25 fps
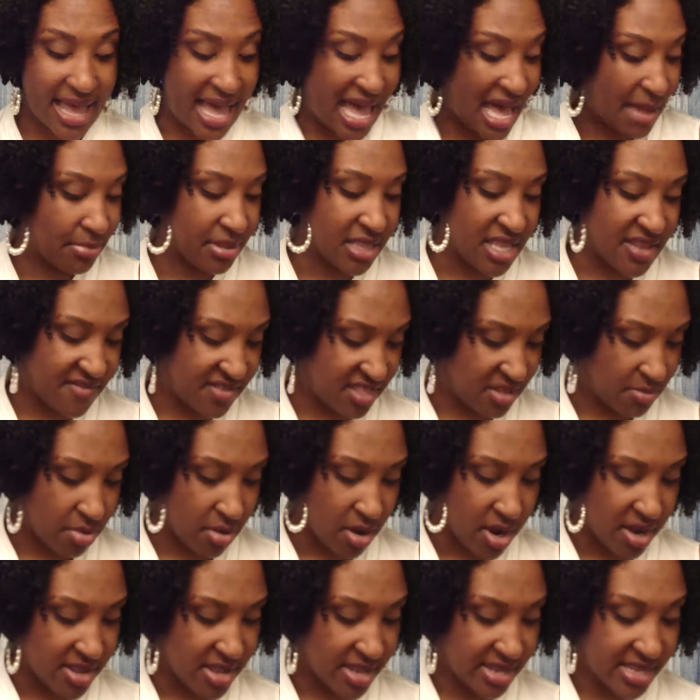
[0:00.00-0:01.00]
I believe in the
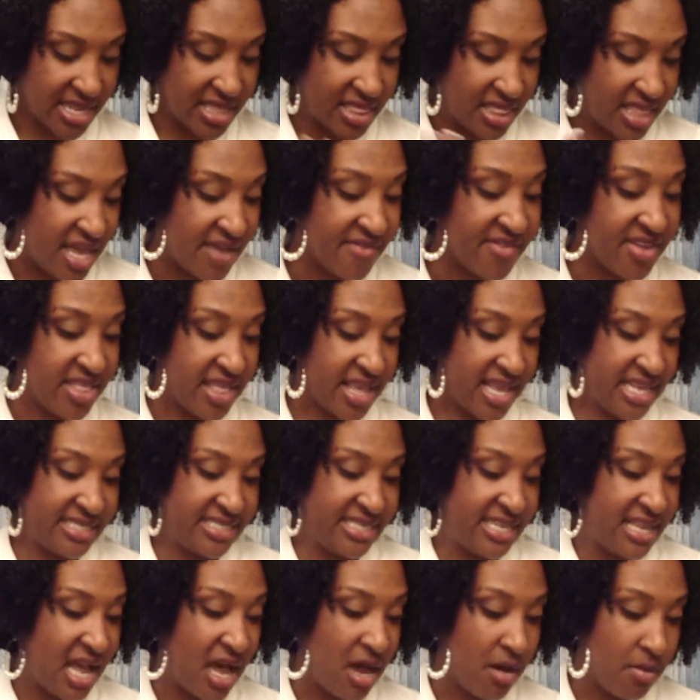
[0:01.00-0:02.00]
product. I love it. Like I
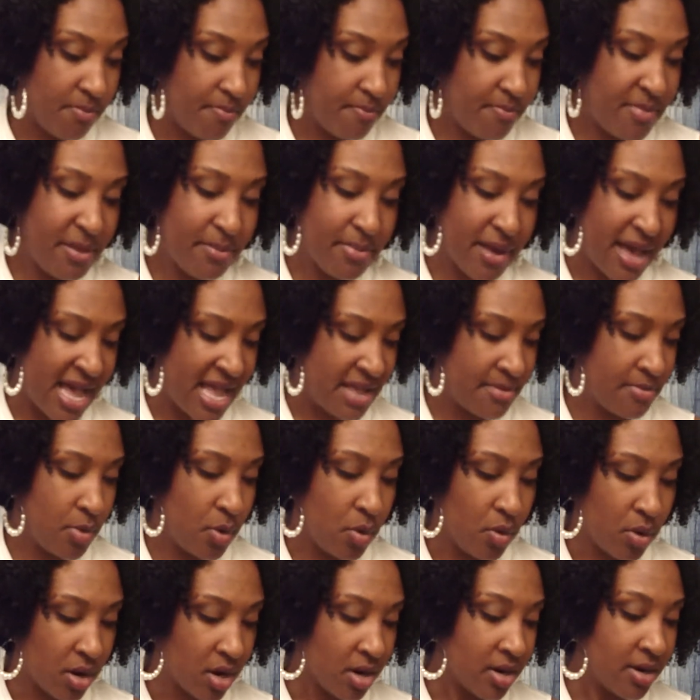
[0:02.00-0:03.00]
said, I'll be buying
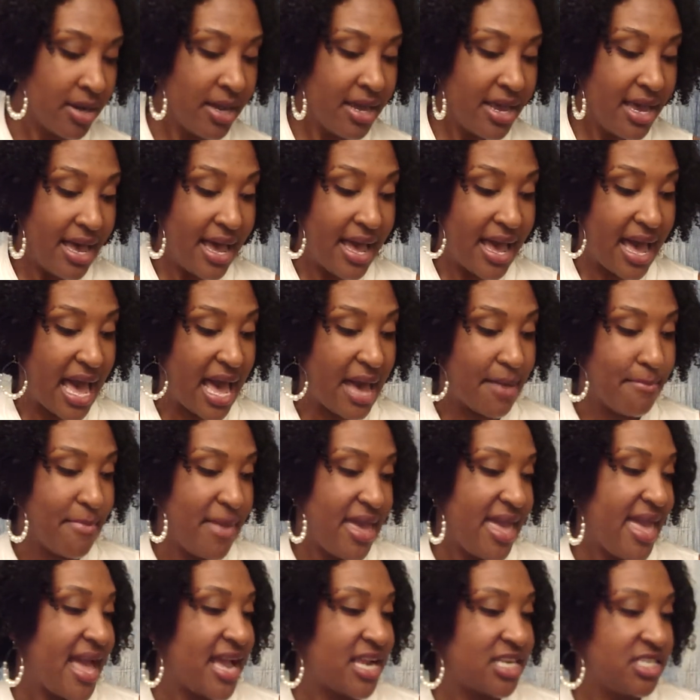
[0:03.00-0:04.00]
more. I
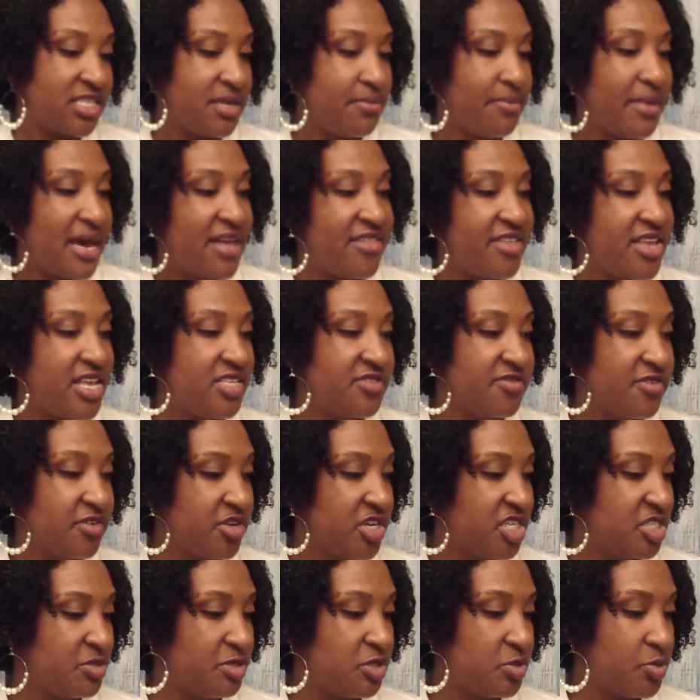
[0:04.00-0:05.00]
may actually buy these for
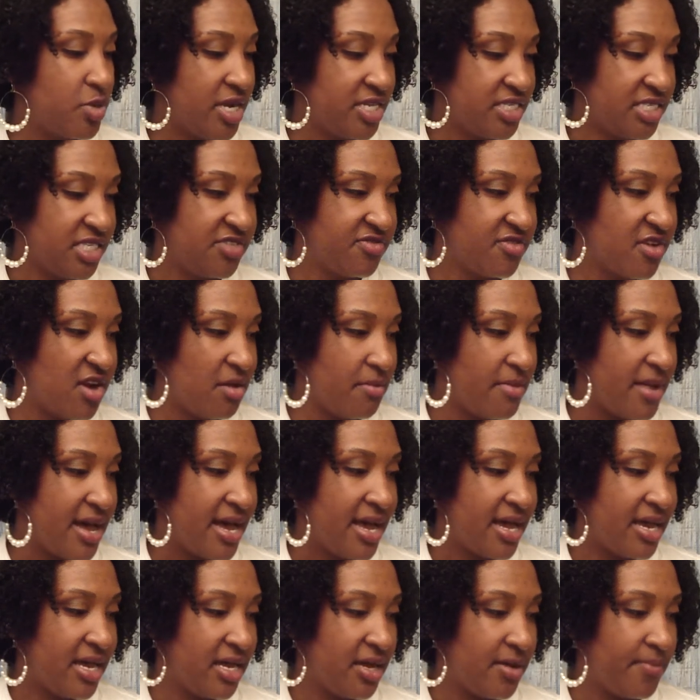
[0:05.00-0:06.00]
Christmas presents for all
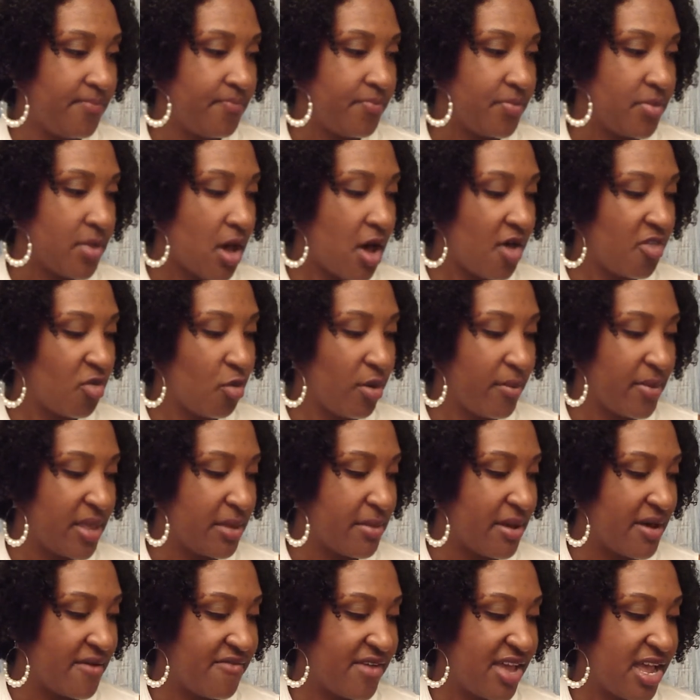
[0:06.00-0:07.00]
my all the women in
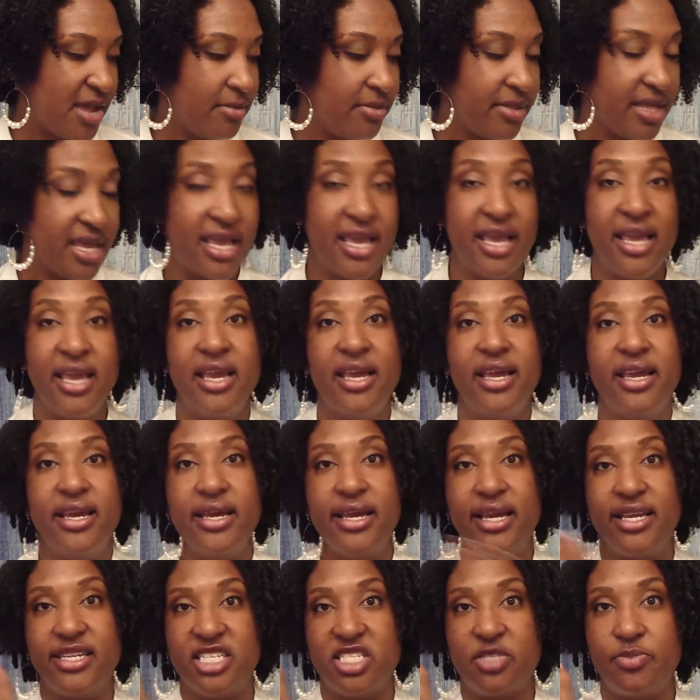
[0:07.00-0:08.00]
my family
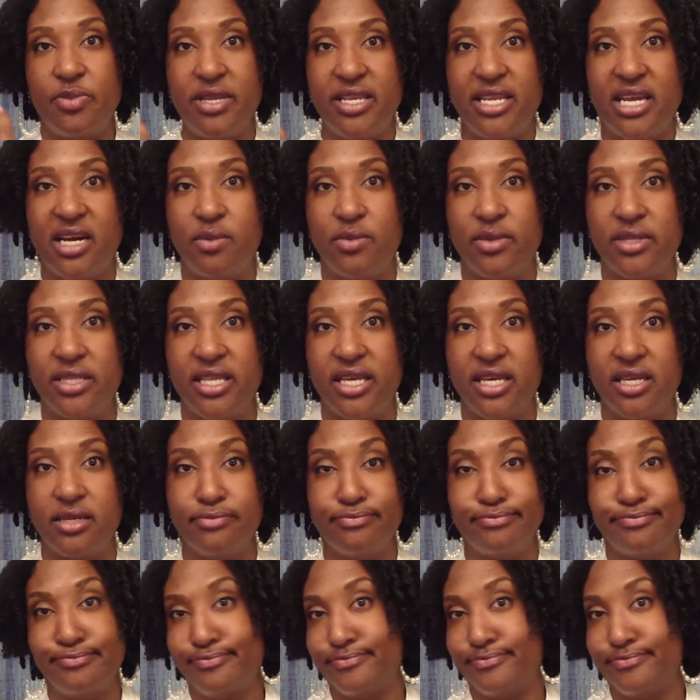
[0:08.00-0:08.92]
and just be done with it.